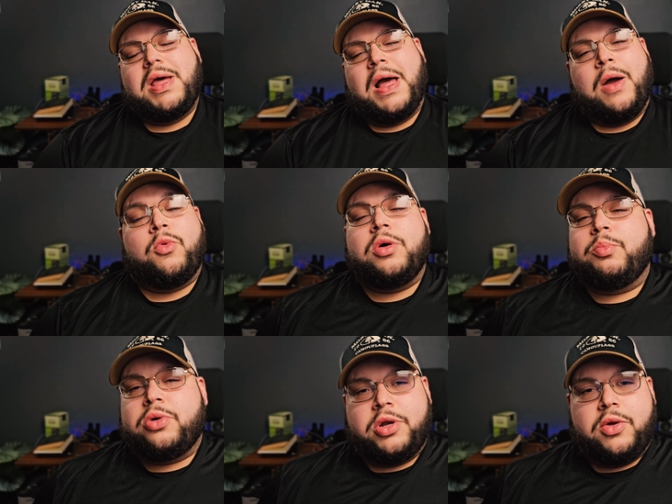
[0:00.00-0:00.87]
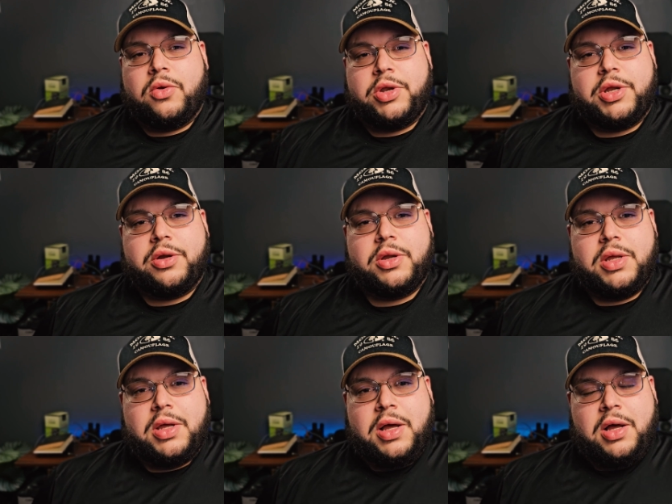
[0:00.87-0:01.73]
I wouldn't put it on here.
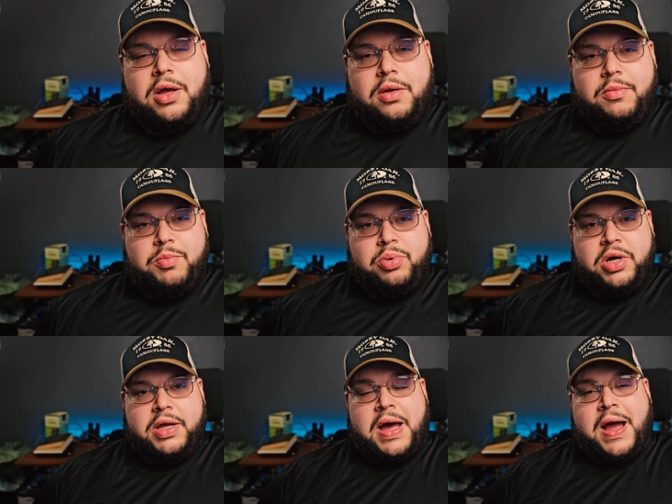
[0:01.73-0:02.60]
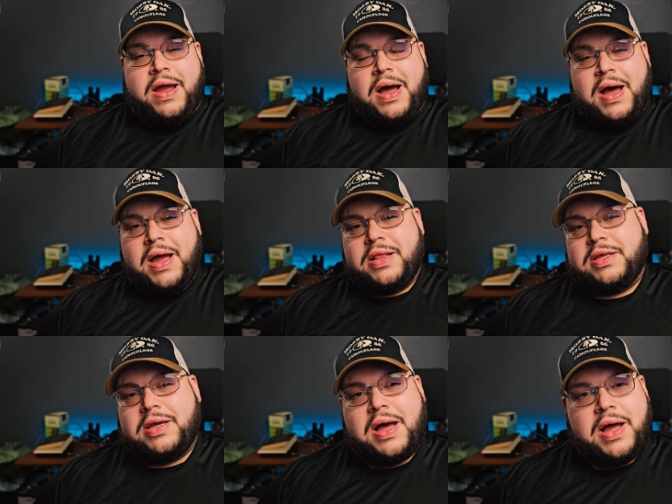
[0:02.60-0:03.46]
Um, but I
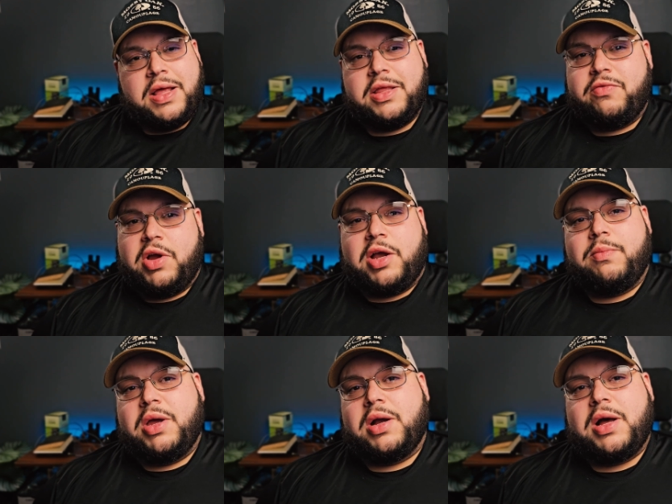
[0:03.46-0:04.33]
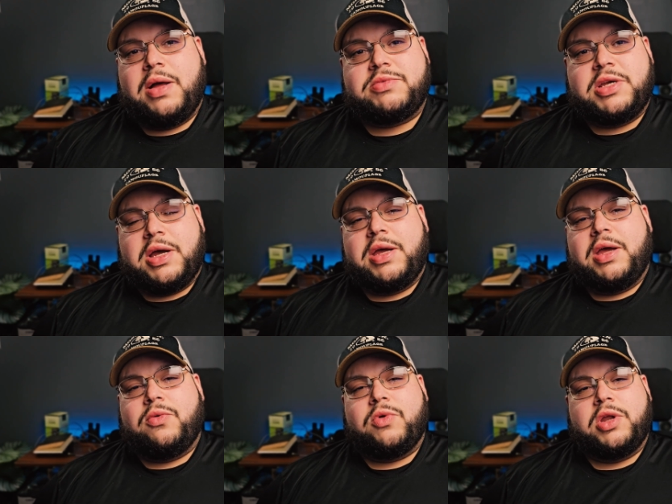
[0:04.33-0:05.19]
highly, highly recommend
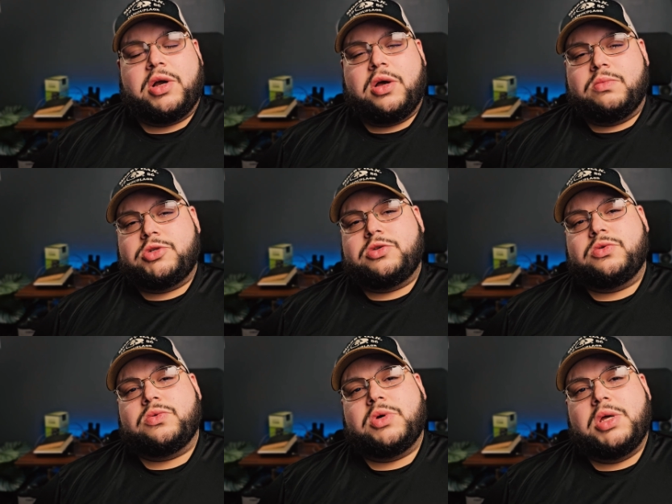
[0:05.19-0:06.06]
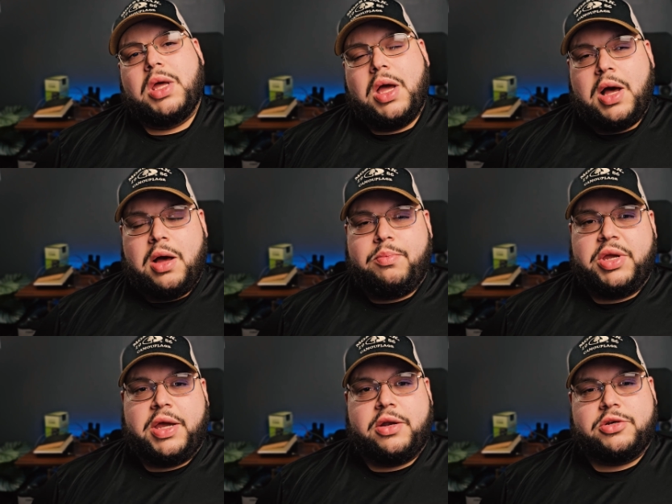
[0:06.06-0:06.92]
CompTIA when it comes to uh,
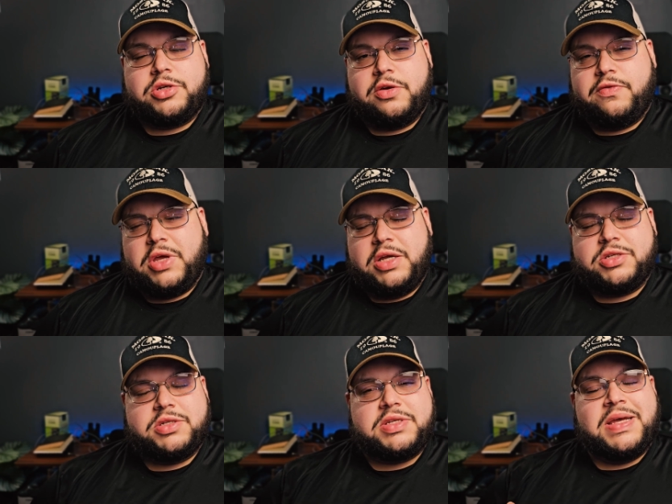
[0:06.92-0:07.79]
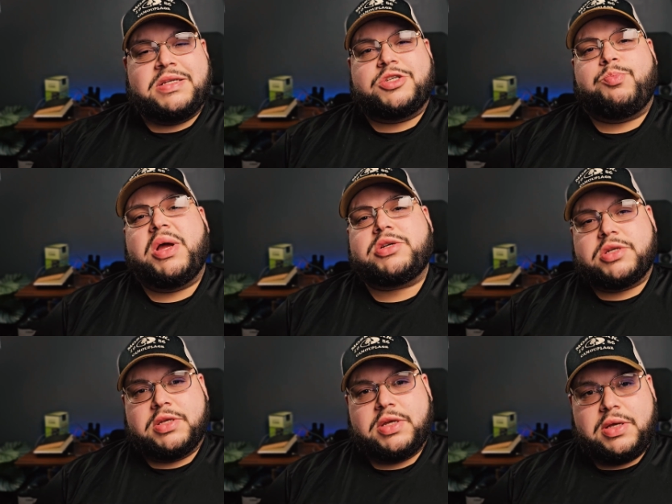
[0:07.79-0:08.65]
beginner certifications,
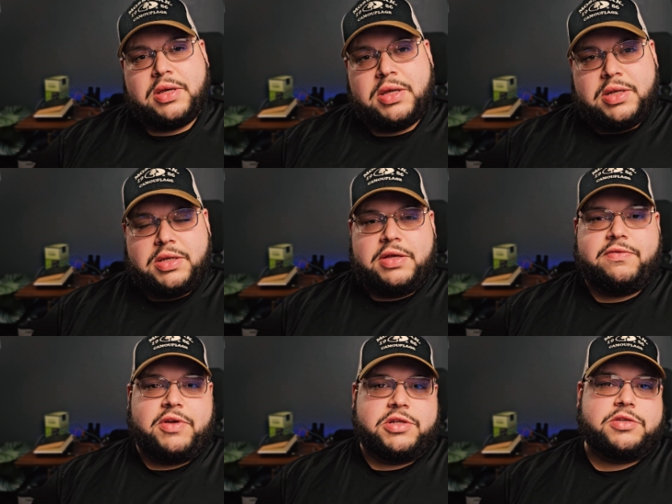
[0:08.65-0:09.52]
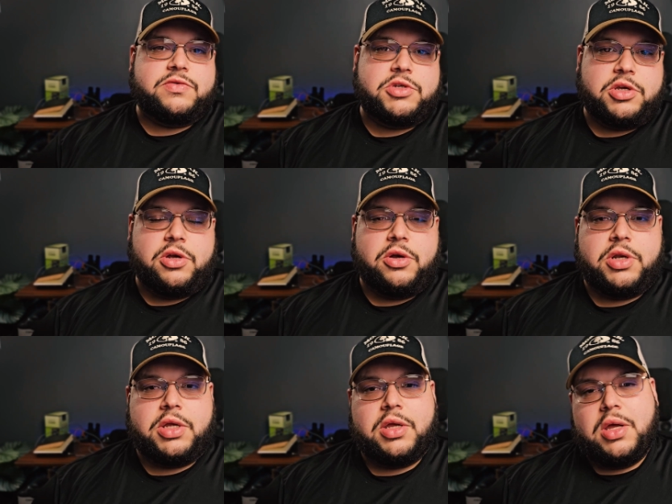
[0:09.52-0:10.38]
especially in defensive security.